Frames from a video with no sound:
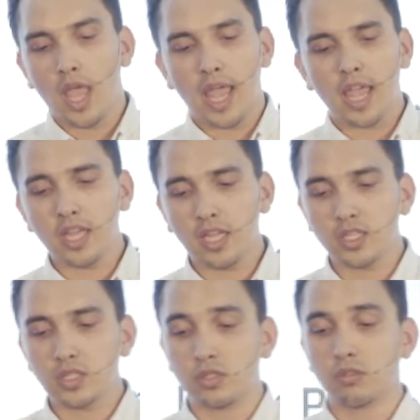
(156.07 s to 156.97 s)

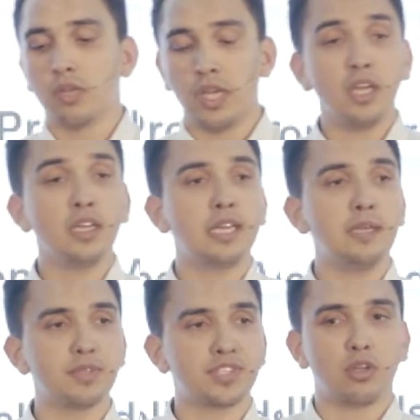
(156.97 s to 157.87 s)
And here in
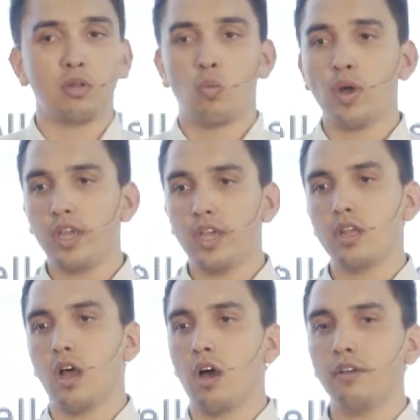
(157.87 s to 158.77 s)
Limassol, 1.5
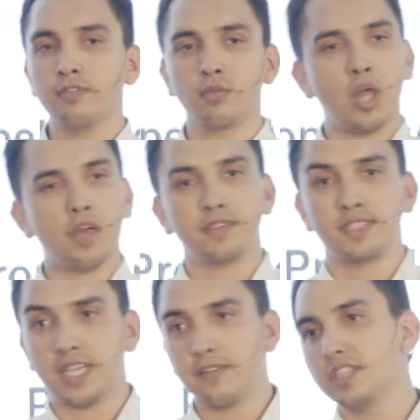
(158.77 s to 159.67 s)
years, we have
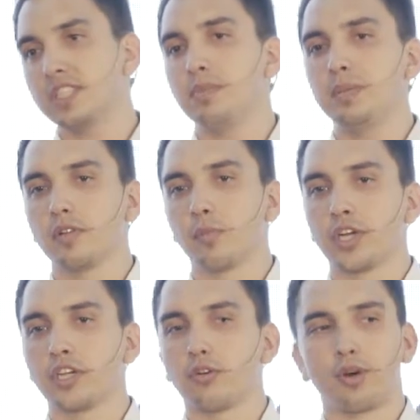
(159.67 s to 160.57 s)
70 people
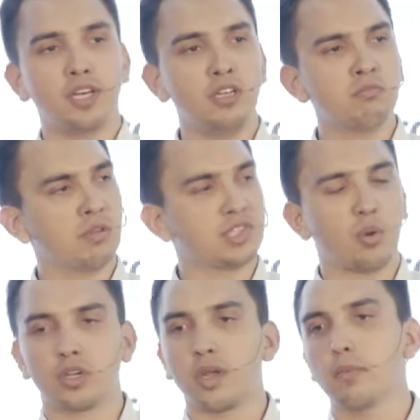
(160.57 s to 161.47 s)
working already. It's
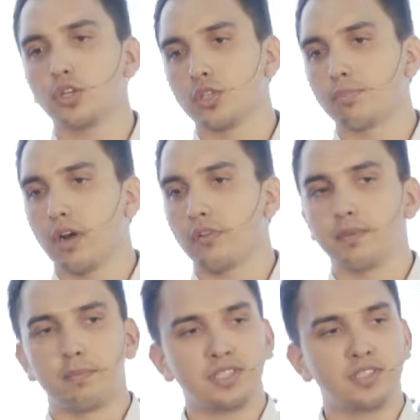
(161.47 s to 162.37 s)
our commercial part of
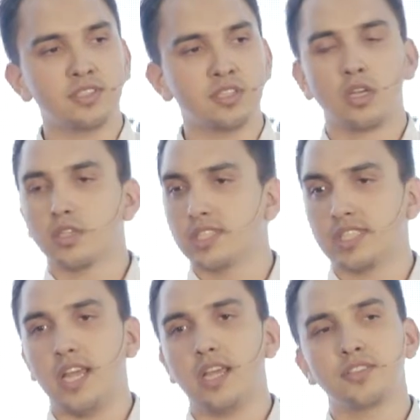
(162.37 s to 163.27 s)
the business,
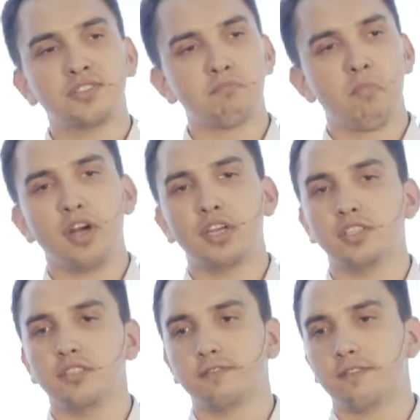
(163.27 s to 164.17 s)
sales,
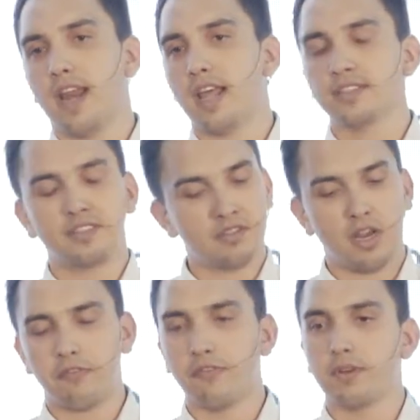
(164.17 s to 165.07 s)
marketing, finance,
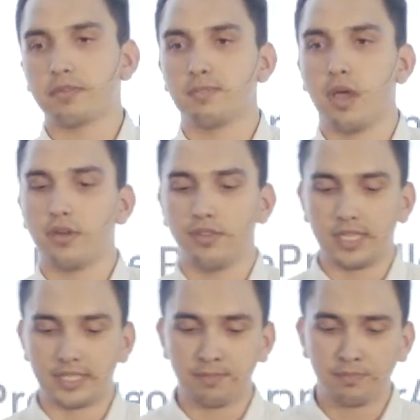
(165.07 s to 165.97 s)
everything is about
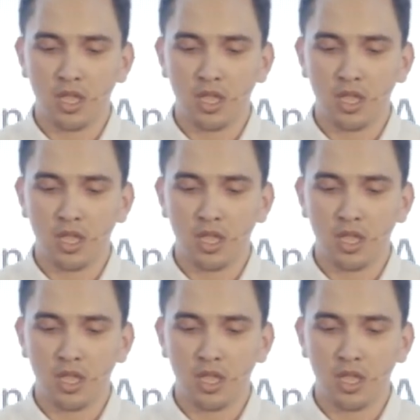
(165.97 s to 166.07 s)
this.